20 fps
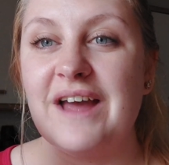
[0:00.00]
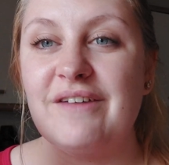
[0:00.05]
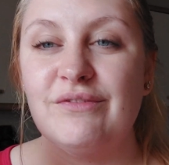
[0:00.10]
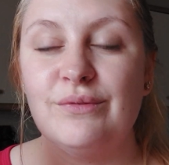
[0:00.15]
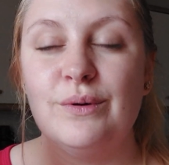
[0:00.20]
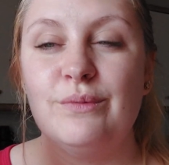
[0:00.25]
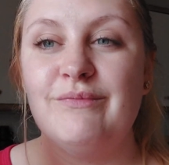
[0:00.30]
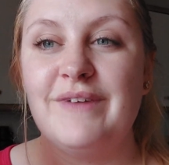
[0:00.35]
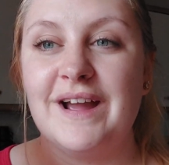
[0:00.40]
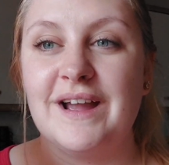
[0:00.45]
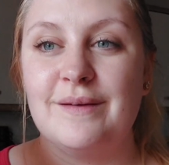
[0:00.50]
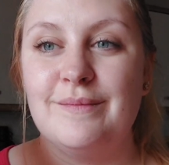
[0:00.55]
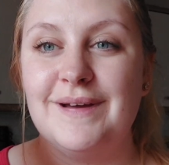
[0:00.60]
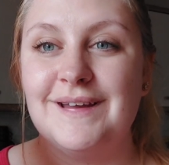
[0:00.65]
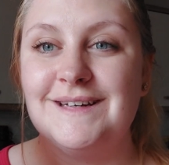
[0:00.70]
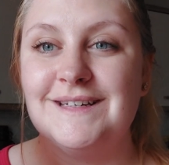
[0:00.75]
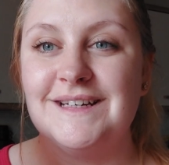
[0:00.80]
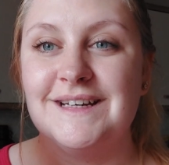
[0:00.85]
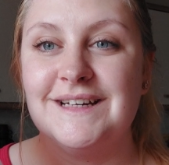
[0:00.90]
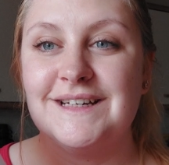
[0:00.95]
Everyone
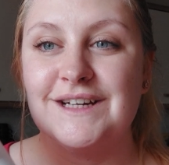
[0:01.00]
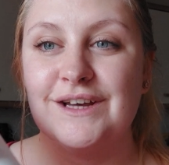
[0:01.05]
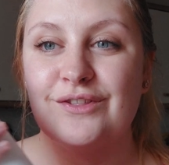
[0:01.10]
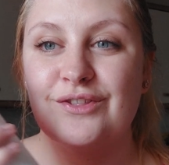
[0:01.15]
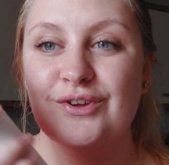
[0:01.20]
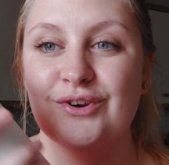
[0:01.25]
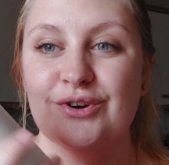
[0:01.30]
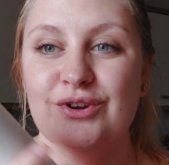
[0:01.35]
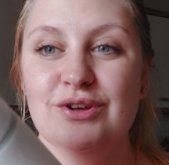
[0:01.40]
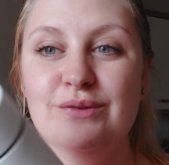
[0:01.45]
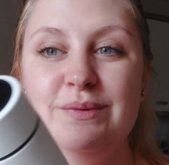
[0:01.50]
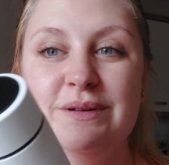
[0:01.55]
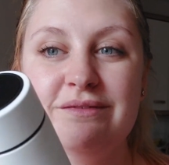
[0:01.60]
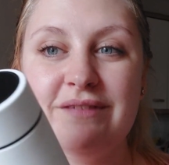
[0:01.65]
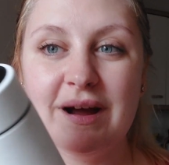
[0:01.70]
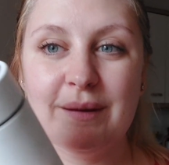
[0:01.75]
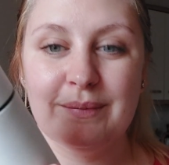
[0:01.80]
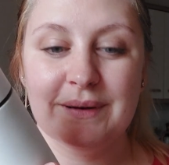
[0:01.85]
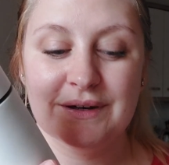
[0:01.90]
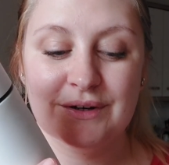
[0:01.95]
recommended the Nuby
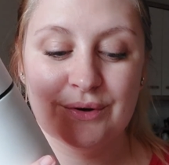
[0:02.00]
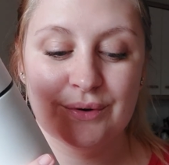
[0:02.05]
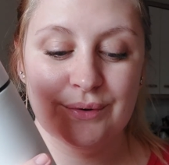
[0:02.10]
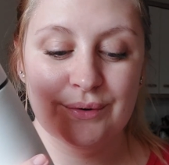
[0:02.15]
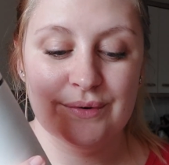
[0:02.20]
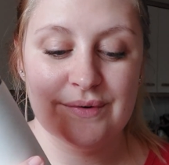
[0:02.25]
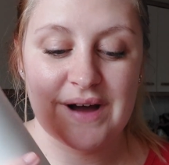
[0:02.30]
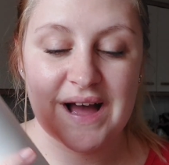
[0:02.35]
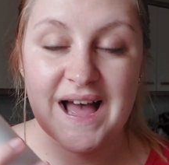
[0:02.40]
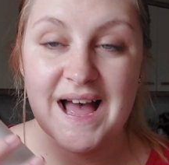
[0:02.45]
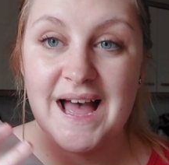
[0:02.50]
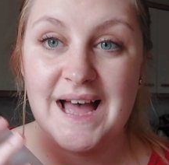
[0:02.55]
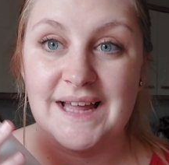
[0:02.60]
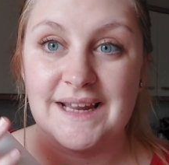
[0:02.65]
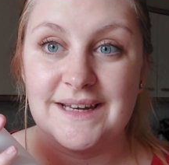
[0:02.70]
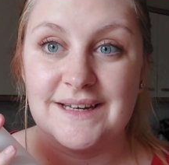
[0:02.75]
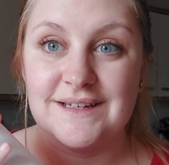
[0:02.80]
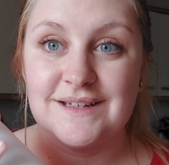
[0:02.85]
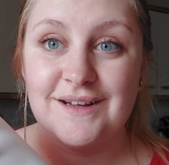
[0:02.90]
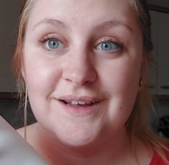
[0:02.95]
Rapid Cool,
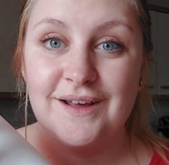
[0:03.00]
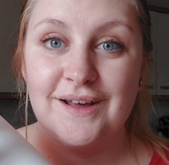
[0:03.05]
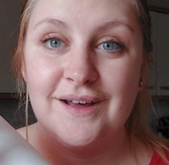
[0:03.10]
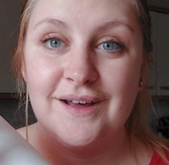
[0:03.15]
and